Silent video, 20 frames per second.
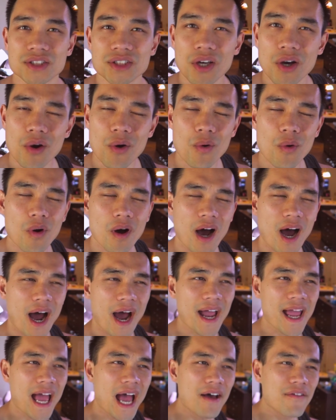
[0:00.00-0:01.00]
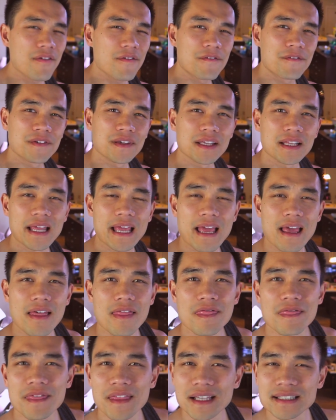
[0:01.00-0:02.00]
So I have a
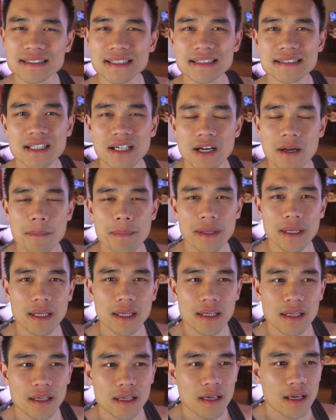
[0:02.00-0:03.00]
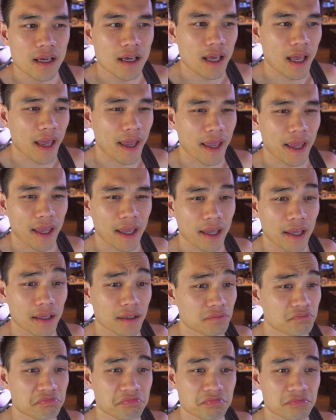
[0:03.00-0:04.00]
feeling this is gonna be
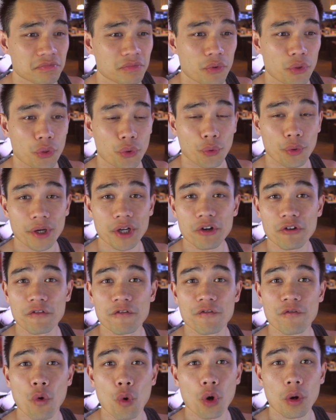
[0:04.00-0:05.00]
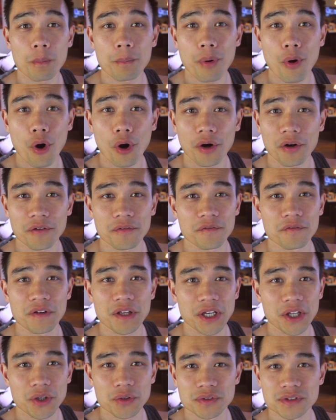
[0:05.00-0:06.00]
a 3 or 4 part
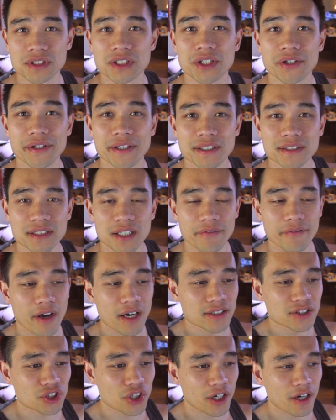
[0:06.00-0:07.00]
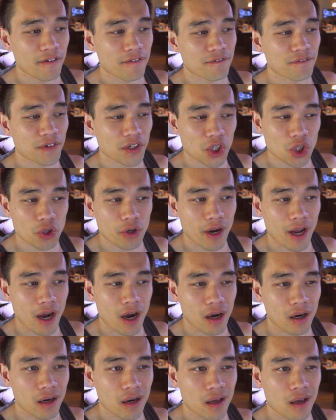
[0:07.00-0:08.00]
video series of us trying to figure
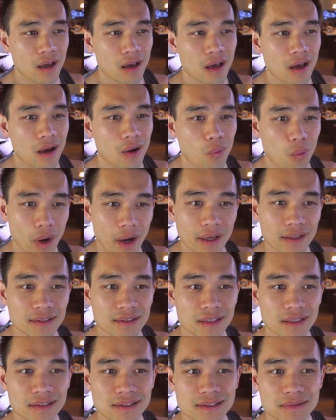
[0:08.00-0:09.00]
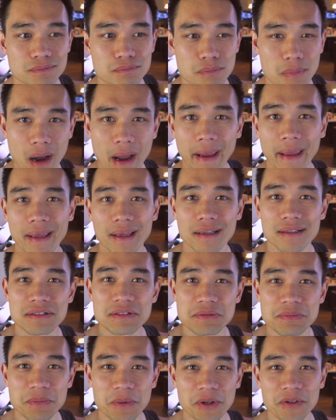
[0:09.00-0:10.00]
out what does Mike
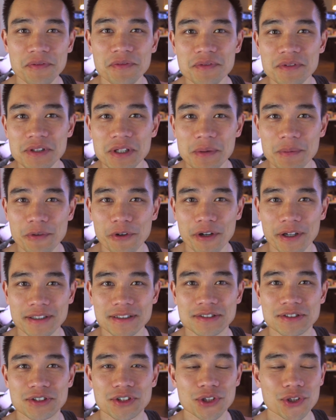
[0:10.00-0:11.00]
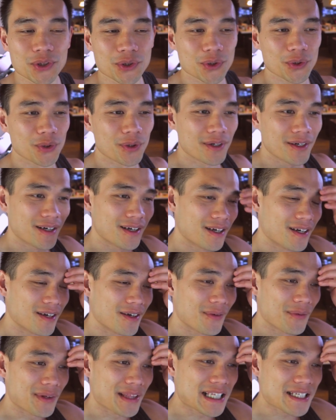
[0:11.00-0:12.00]
Smurf from WRX do
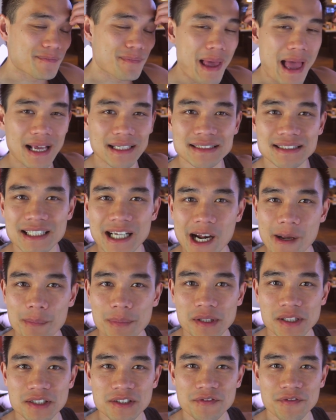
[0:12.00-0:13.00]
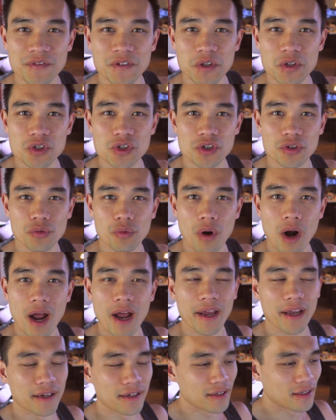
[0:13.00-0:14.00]
with his back set up in his future
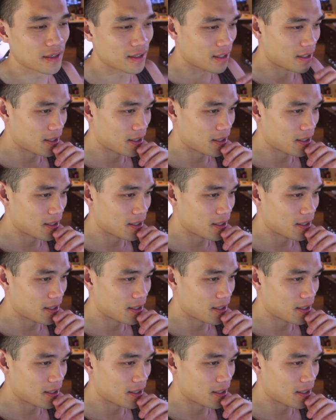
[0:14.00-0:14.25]
ride.